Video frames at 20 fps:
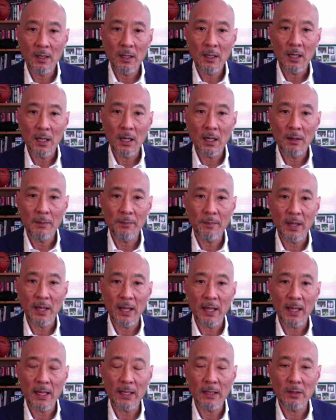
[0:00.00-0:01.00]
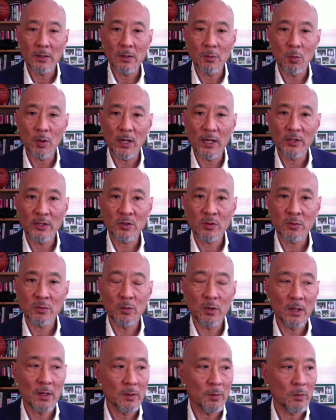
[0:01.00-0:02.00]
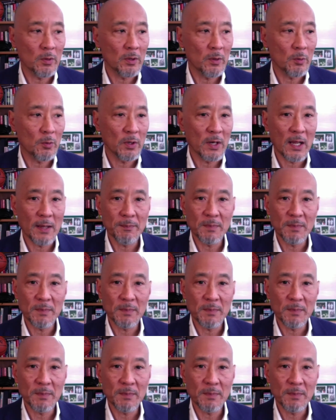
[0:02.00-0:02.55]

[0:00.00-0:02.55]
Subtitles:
And what I